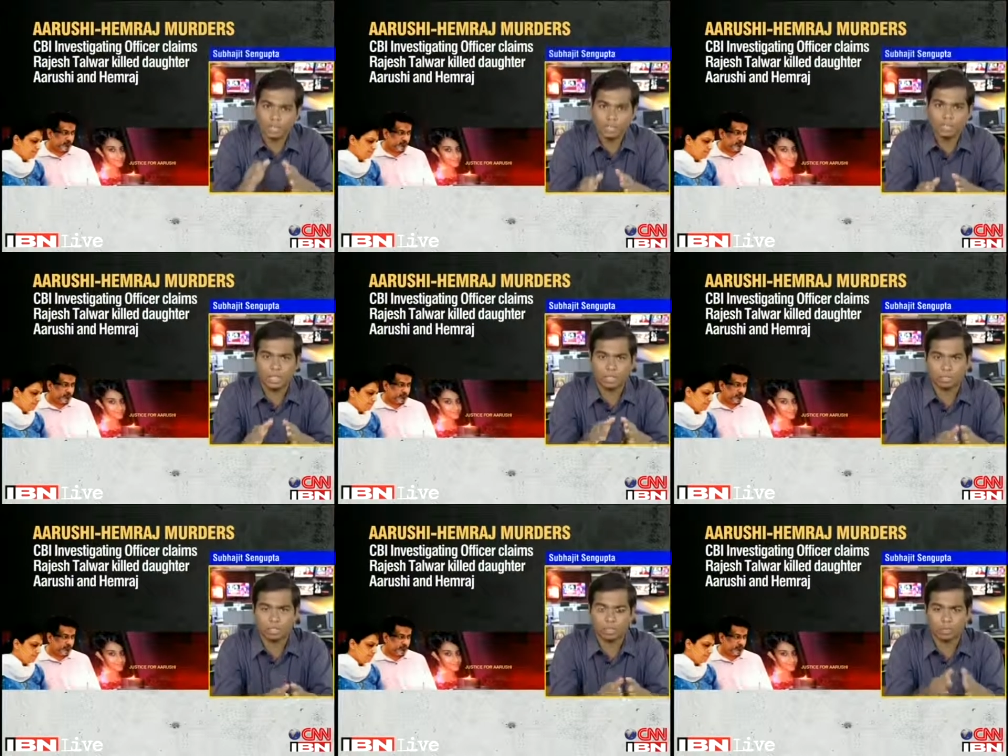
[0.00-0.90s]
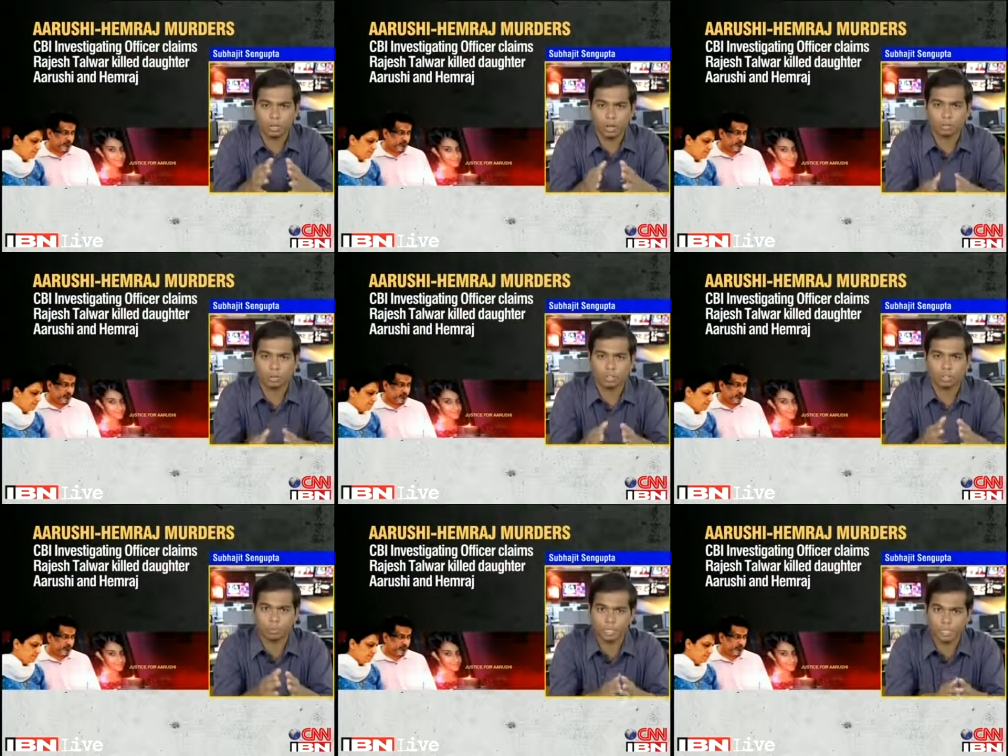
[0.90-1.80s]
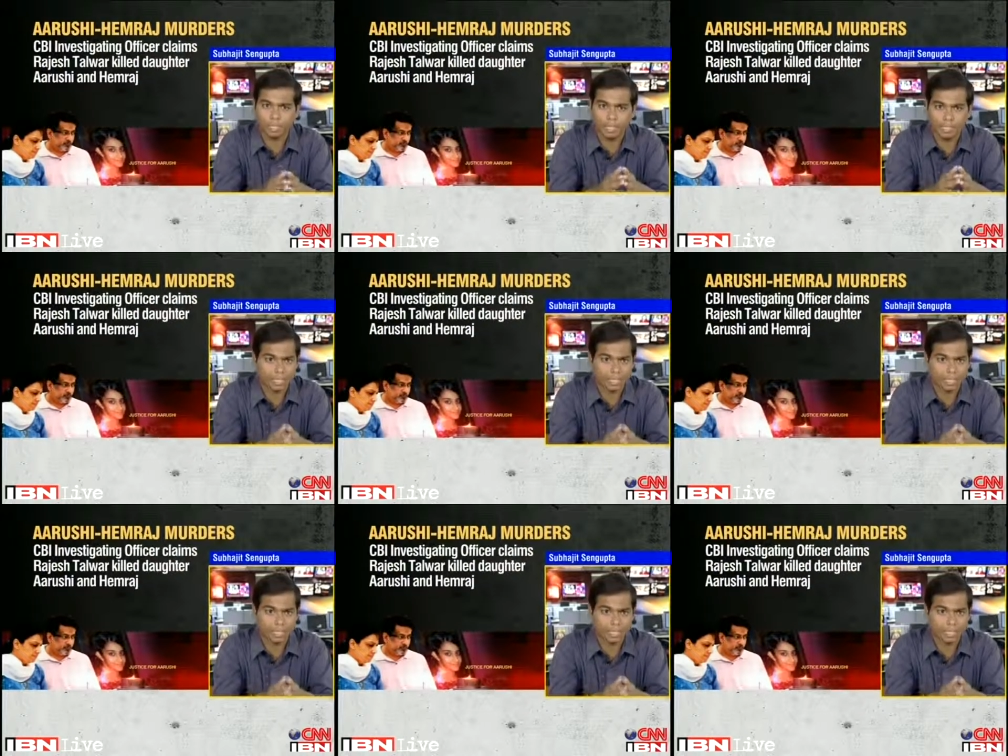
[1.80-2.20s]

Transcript: in the Arushi Talwar Hemraj murder case.